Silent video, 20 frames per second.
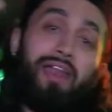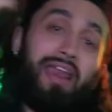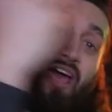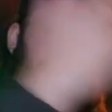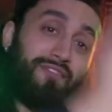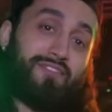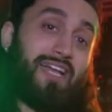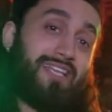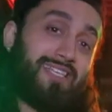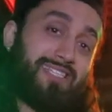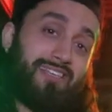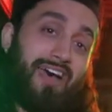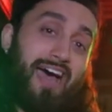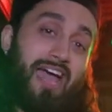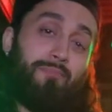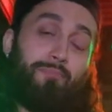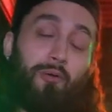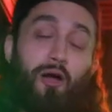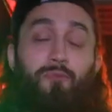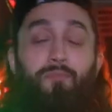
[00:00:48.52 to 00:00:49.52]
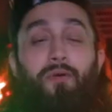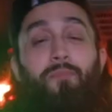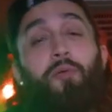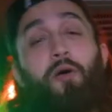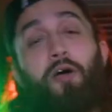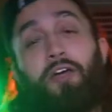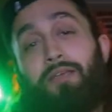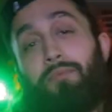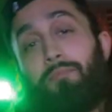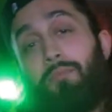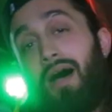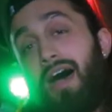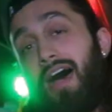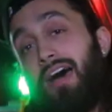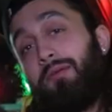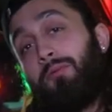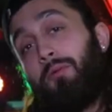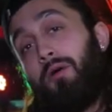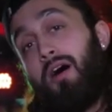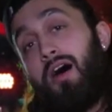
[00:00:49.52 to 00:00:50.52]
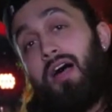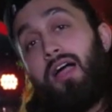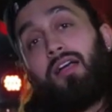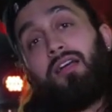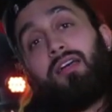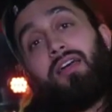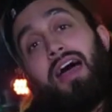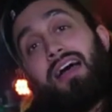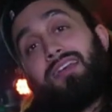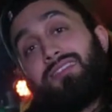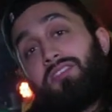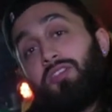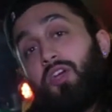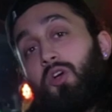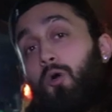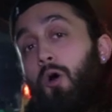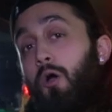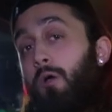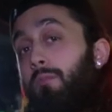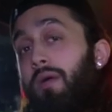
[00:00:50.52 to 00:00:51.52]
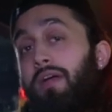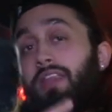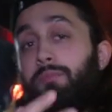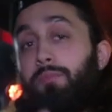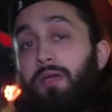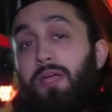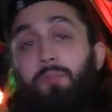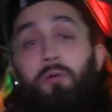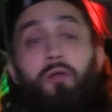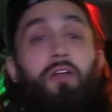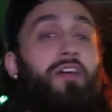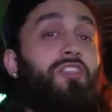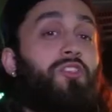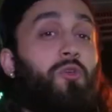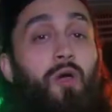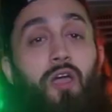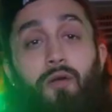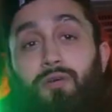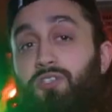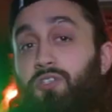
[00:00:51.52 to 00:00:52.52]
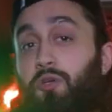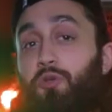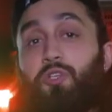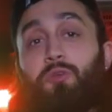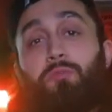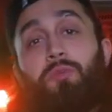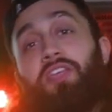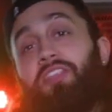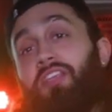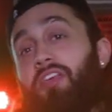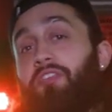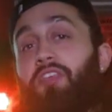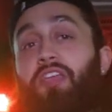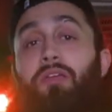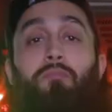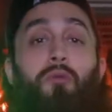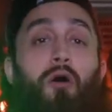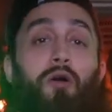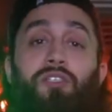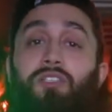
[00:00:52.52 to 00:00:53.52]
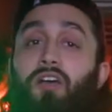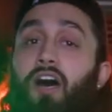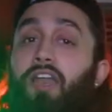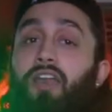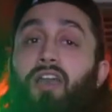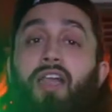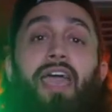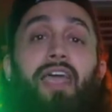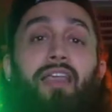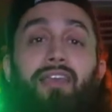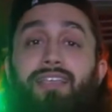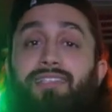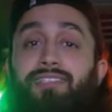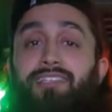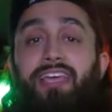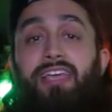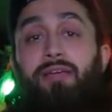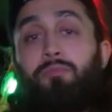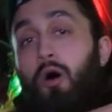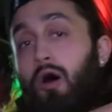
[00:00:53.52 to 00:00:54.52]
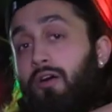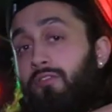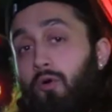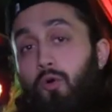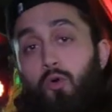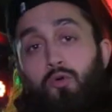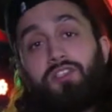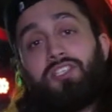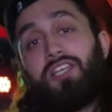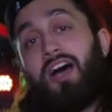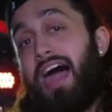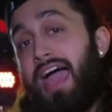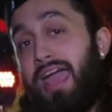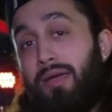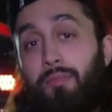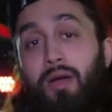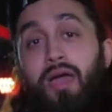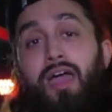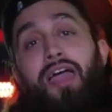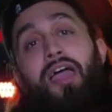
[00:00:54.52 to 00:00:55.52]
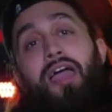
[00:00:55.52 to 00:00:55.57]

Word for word: left hand side, both been putting in mad work, as to quote many people on our Twitter and social media, the most unlikely team of all time.